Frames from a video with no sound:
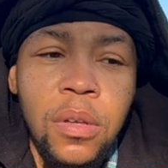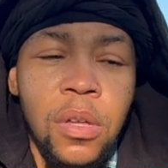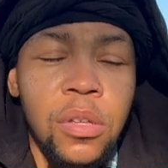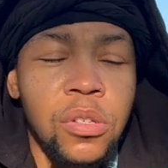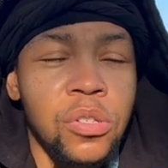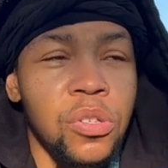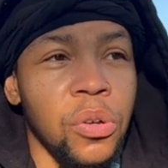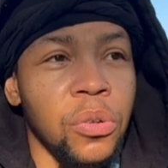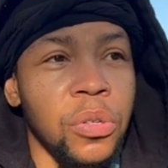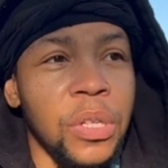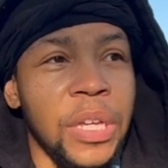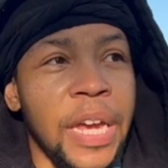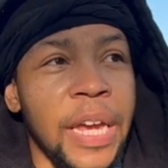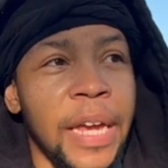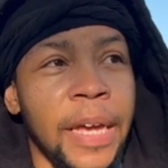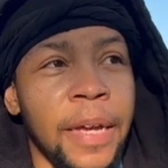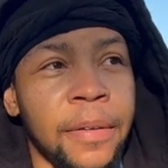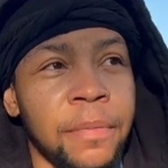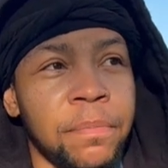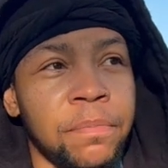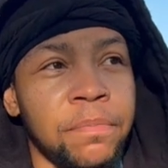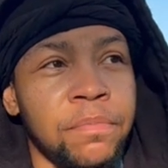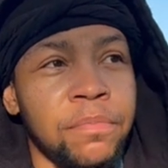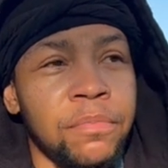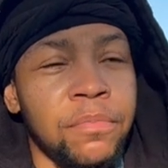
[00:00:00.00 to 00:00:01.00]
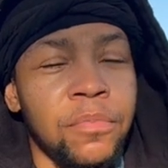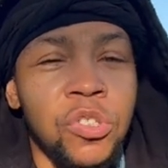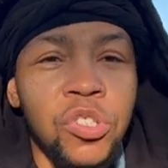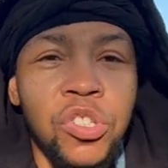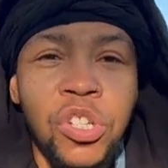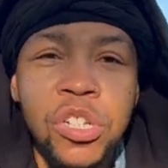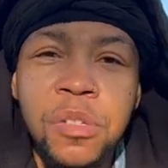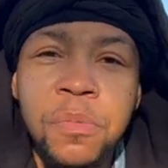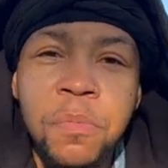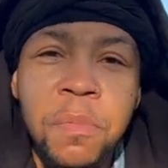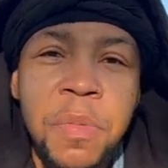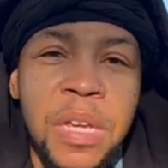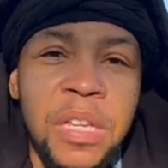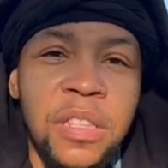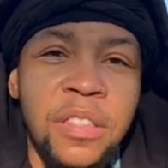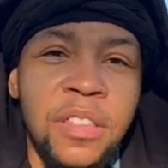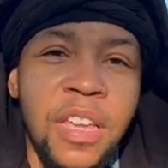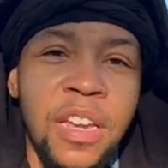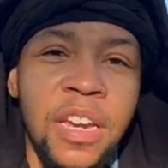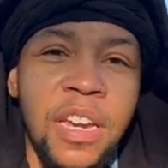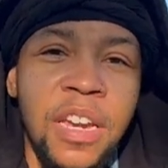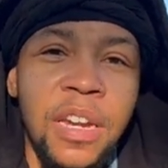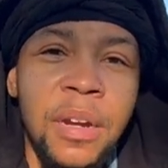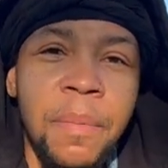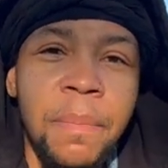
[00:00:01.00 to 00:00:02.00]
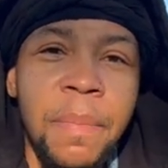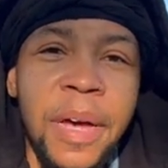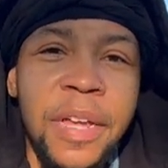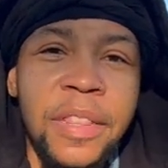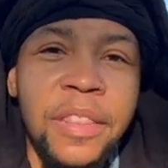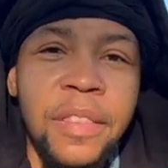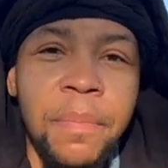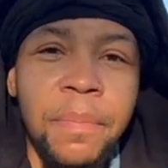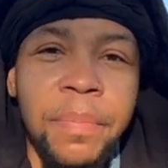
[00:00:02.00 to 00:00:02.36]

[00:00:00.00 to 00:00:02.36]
So yeah, just me thinking about